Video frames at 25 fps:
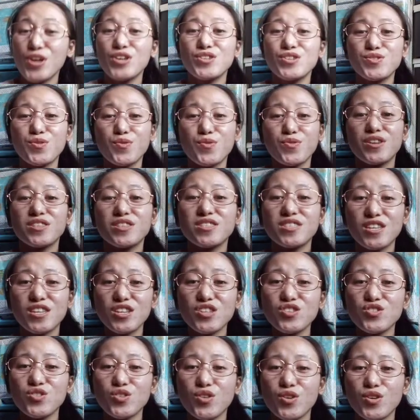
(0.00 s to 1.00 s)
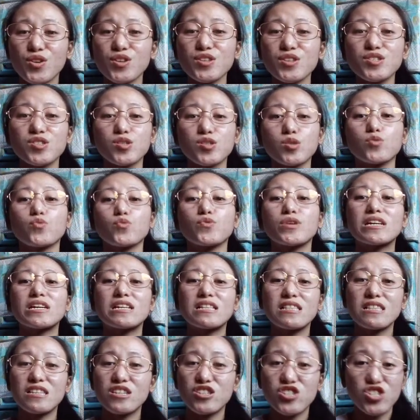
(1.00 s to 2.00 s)
So the teacher
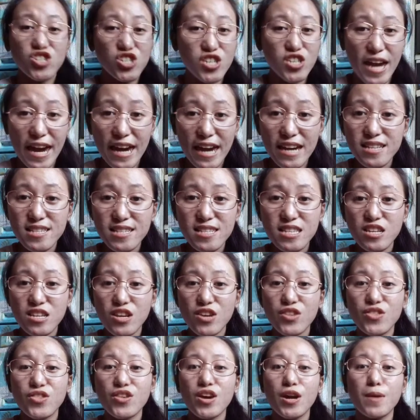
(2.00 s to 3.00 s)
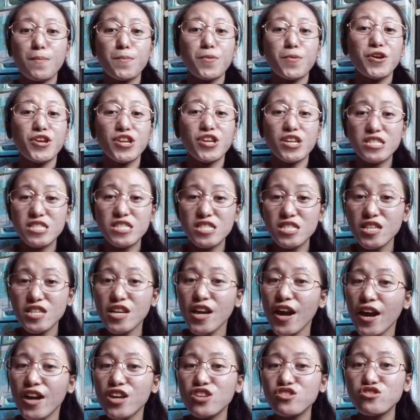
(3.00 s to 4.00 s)
strictly checks the
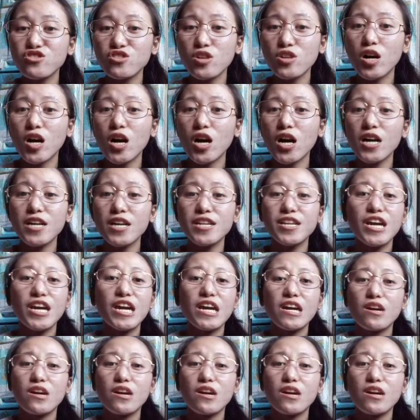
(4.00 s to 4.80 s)
pronunciation,